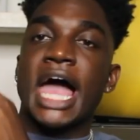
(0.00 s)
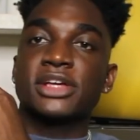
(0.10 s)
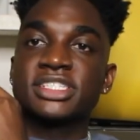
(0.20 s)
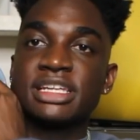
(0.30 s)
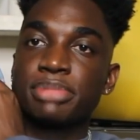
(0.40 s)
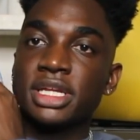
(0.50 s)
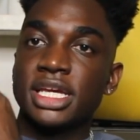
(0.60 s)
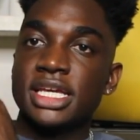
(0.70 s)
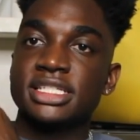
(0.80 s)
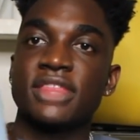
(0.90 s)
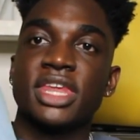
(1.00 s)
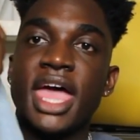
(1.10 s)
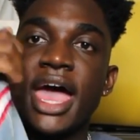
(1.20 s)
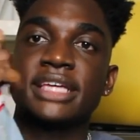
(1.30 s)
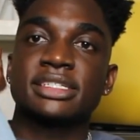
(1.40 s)
how simple it is, and then
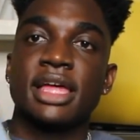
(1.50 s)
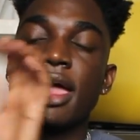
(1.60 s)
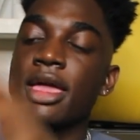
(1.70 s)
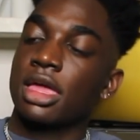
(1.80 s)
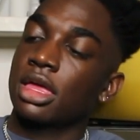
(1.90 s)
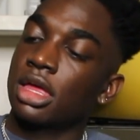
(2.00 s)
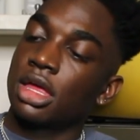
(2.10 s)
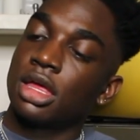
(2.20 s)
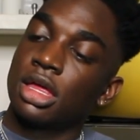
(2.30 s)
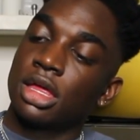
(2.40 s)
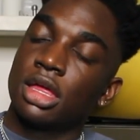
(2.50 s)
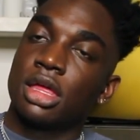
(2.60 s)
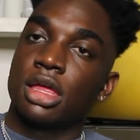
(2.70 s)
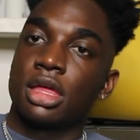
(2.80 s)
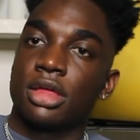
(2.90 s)
it has, like,
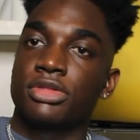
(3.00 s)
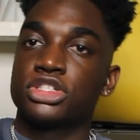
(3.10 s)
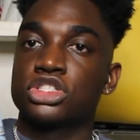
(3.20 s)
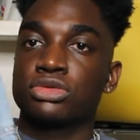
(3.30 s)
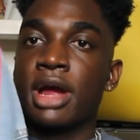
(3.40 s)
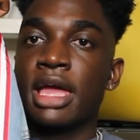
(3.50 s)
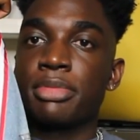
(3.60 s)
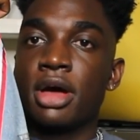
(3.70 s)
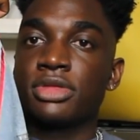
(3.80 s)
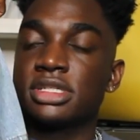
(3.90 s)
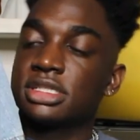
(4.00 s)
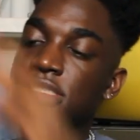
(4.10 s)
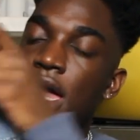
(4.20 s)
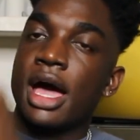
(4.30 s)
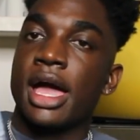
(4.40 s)
the stripe on the
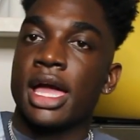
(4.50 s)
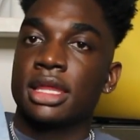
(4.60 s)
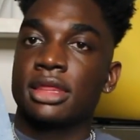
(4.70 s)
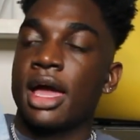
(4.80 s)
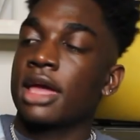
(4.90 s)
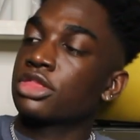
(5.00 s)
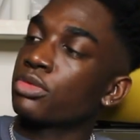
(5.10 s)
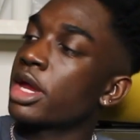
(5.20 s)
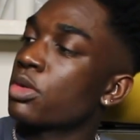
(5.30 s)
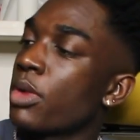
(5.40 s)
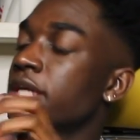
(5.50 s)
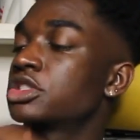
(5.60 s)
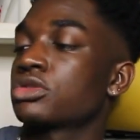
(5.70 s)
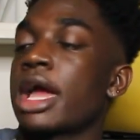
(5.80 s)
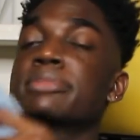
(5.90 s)
side, like the red and white
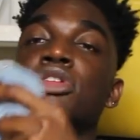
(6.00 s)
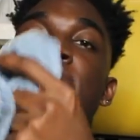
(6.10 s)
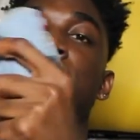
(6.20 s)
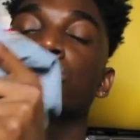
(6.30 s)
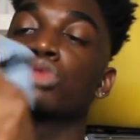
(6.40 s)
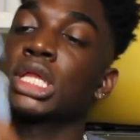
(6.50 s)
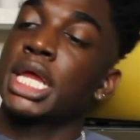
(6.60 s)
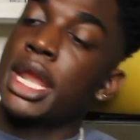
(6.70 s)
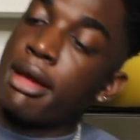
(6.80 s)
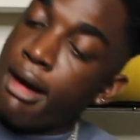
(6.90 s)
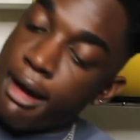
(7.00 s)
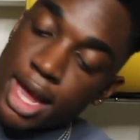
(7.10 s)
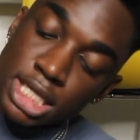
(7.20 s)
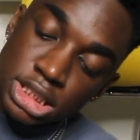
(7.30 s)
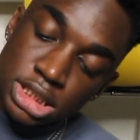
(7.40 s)
stripe. So that's really
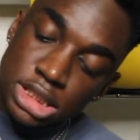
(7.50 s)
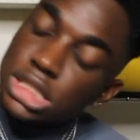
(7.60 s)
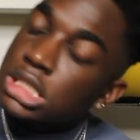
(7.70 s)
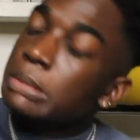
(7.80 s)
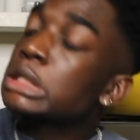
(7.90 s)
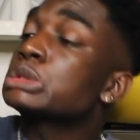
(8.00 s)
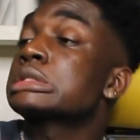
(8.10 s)
nice. I'm gonna do